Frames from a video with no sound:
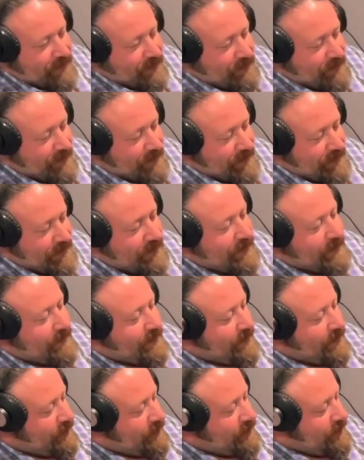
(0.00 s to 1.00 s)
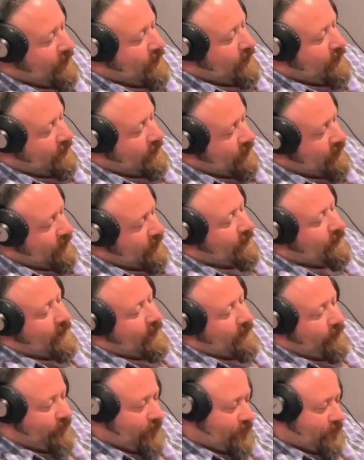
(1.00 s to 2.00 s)
But and then the
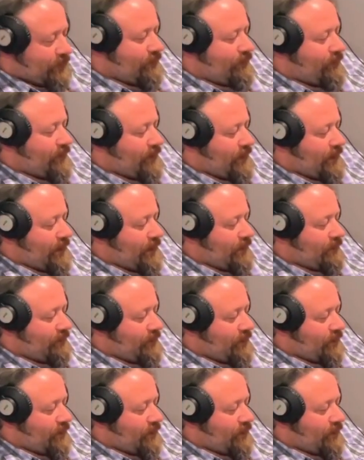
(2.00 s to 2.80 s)
official very end of